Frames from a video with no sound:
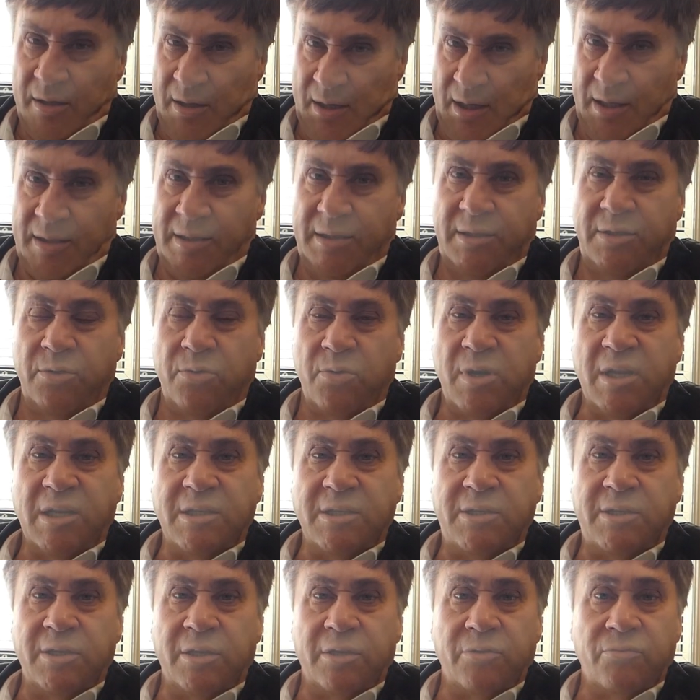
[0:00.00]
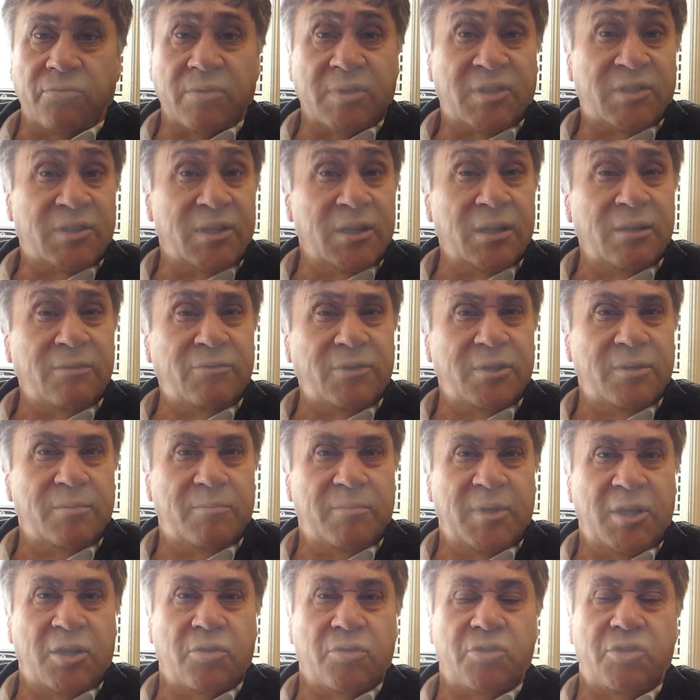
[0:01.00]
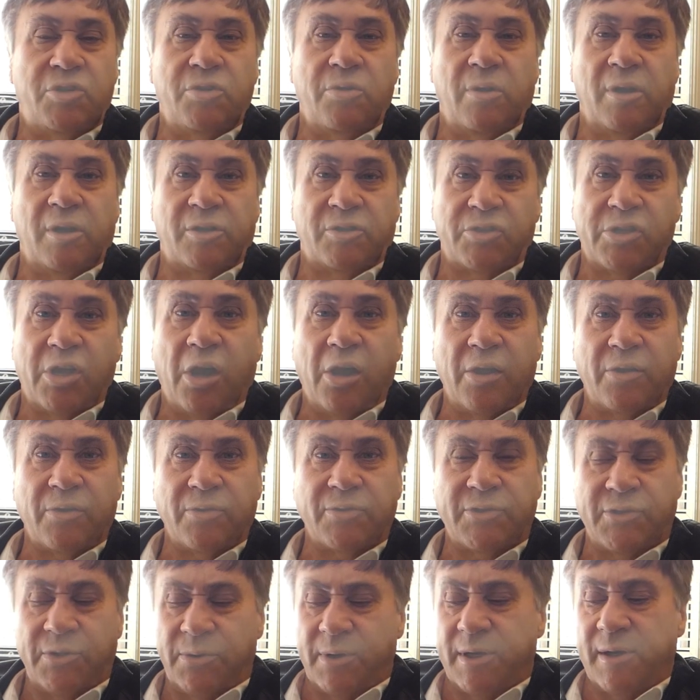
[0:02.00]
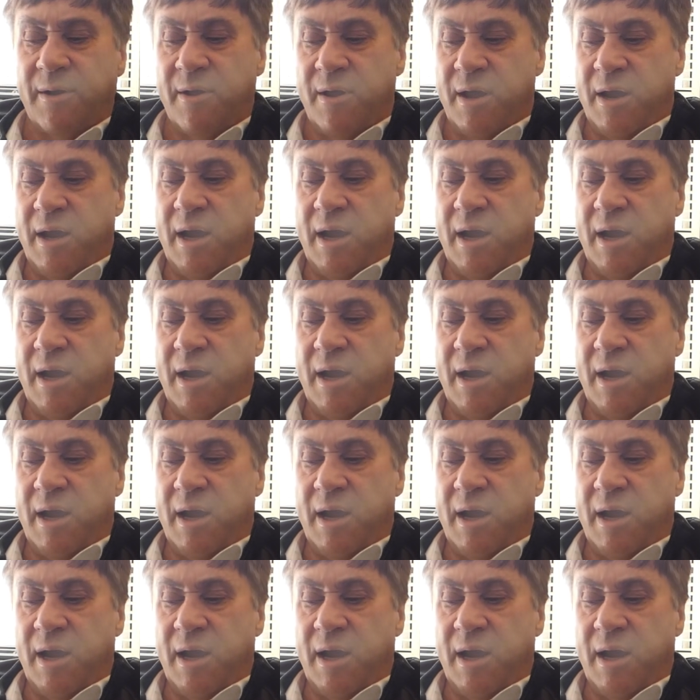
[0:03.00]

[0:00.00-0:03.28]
it's still considered received because you are entitled to it.